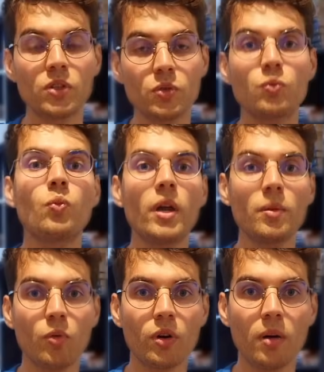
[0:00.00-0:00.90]
is way
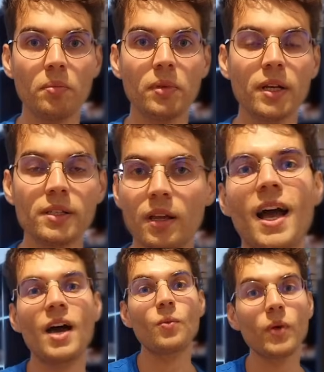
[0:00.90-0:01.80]
more complex
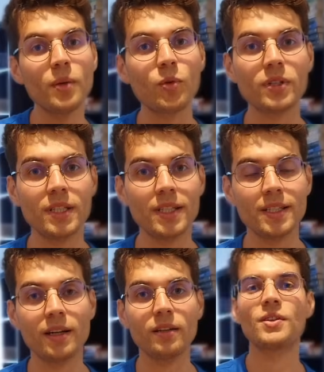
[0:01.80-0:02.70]
and way more
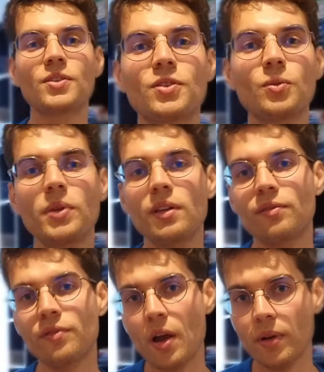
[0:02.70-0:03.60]
detailed. So be
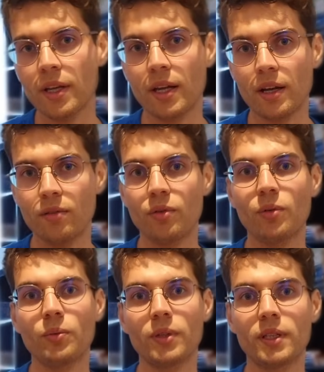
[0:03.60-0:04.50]
very careful with